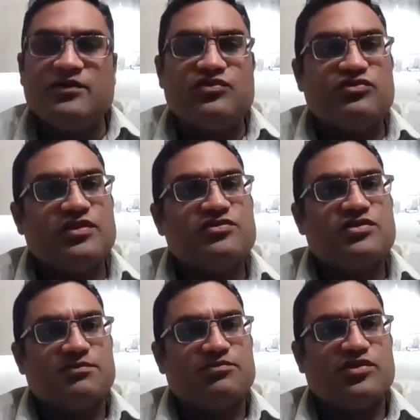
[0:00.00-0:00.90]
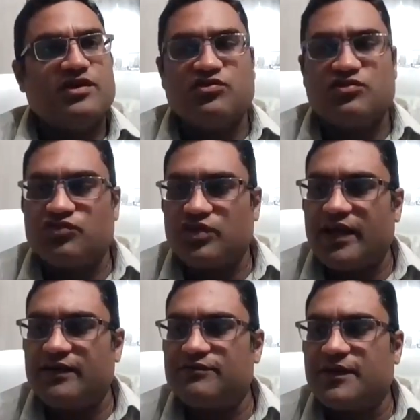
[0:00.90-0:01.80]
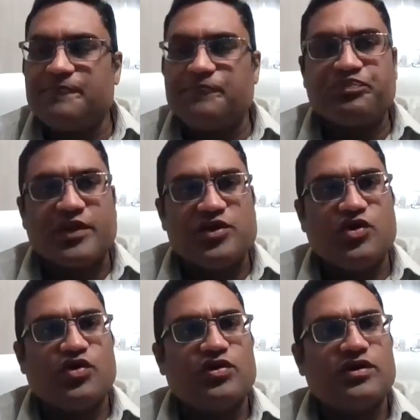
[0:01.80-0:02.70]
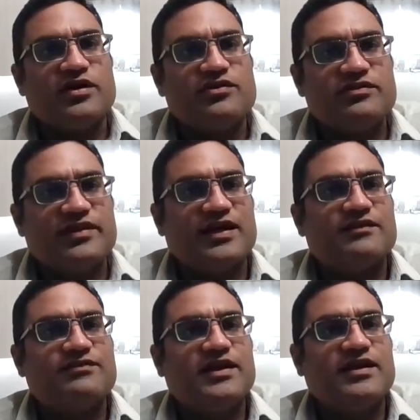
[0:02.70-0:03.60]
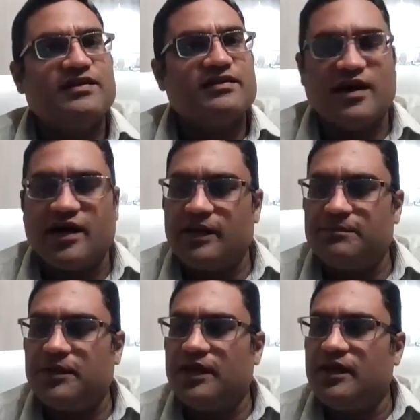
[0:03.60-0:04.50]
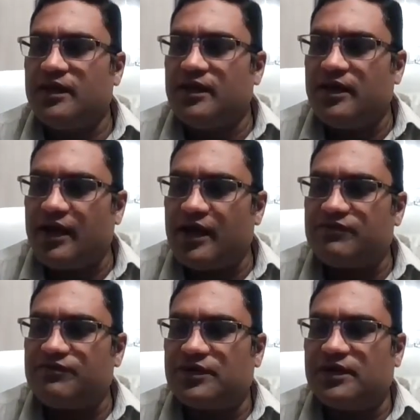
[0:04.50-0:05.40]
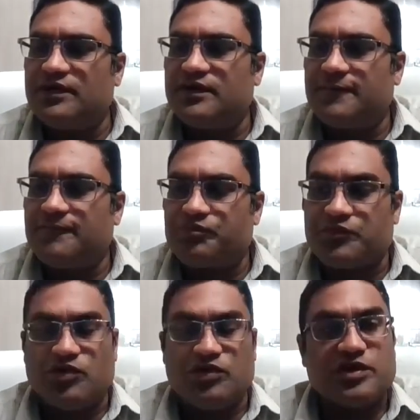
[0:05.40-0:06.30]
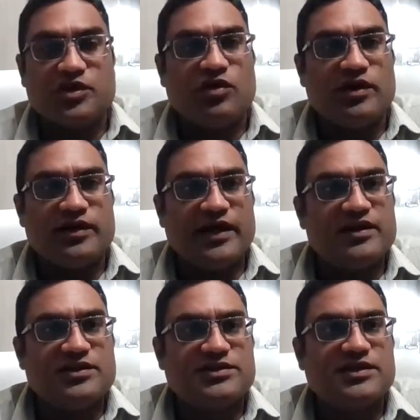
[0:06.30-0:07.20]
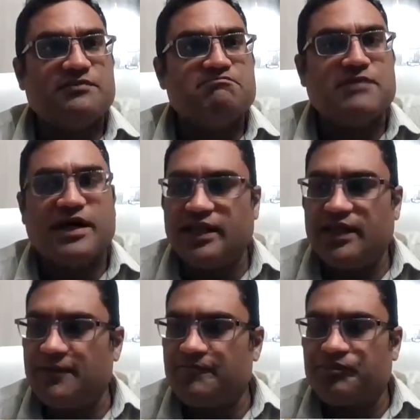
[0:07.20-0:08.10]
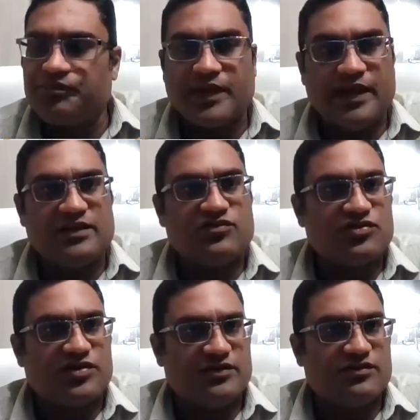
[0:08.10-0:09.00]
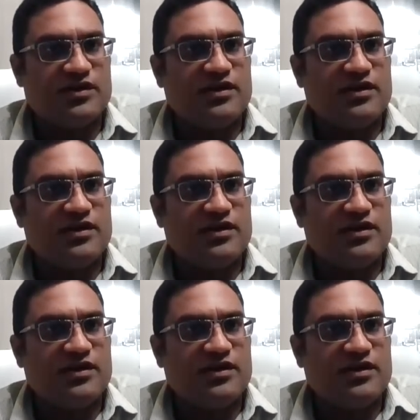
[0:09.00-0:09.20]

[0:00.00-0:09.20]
Systems is save yourself time, effort, or you could call it energy, money, and stress.